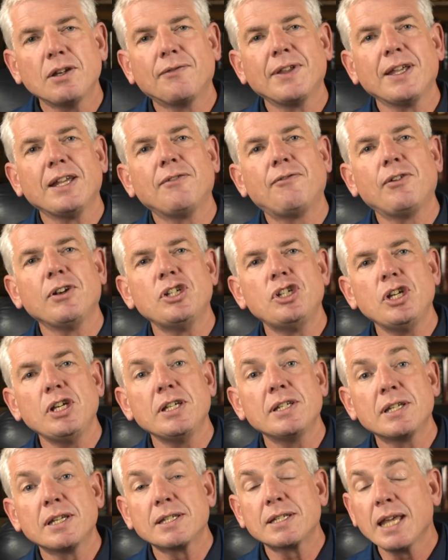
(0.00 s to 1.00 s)
of the Infant
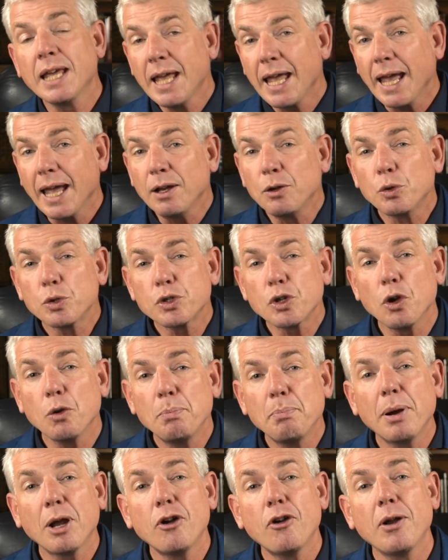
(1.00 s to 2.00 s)
Jesus and also
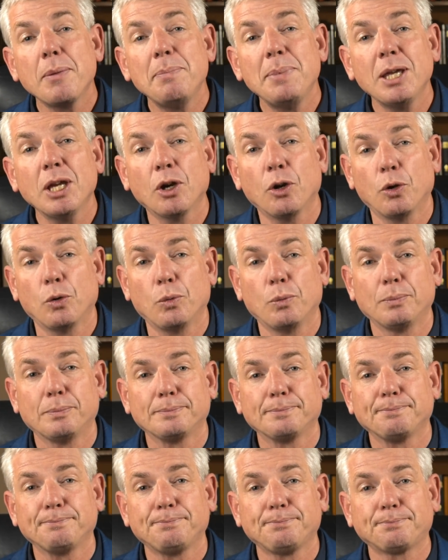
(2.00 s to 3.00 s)
Padre Pio.
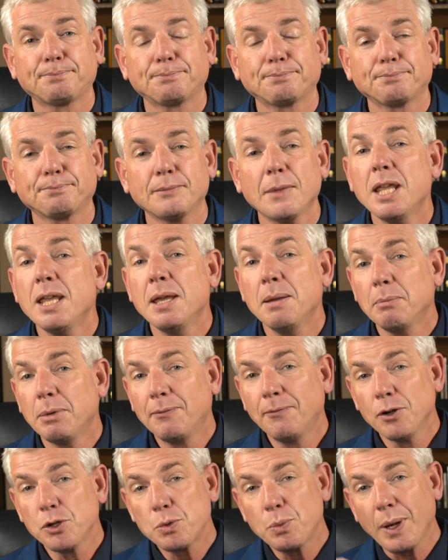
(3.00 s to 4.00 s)

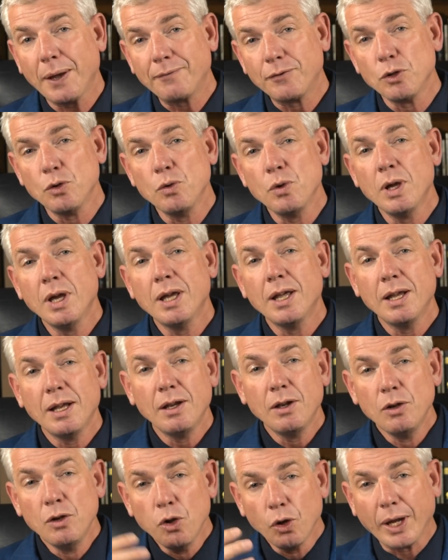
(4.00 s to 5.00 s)
But first we have to
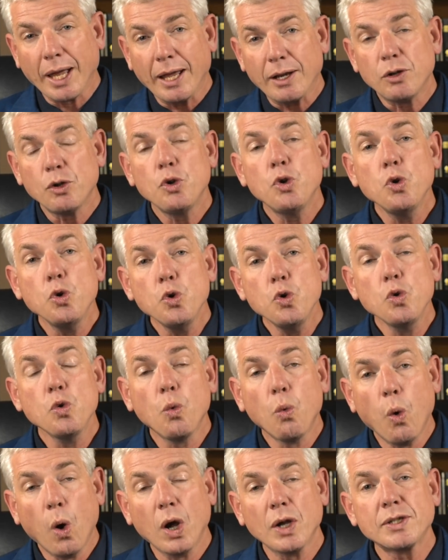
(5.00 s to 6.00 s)
look at who
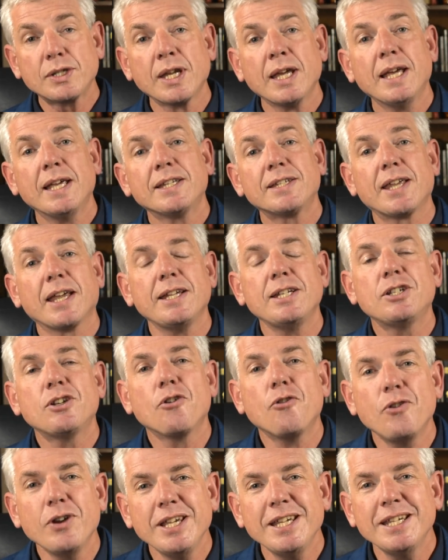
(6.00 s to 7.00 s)
was Saint
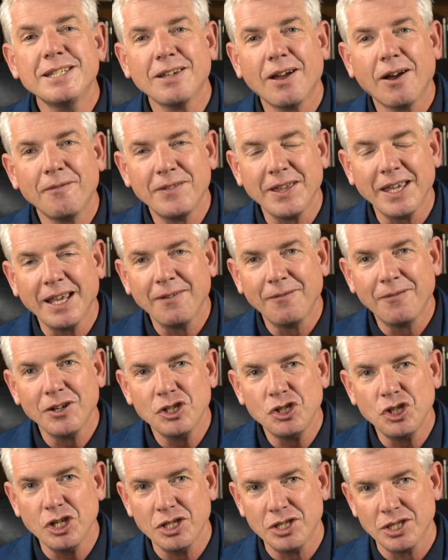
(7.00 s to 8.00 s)
Therese of the
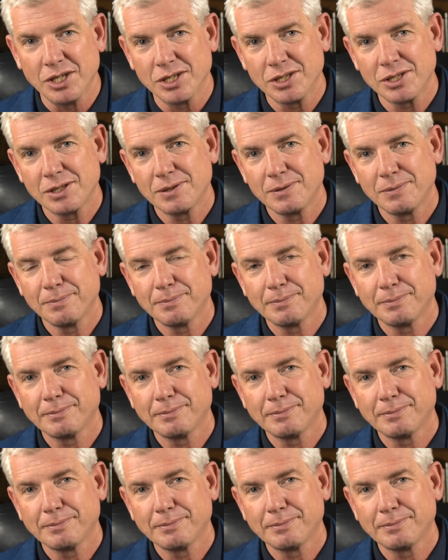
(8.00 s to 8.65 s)
Infant Jesus.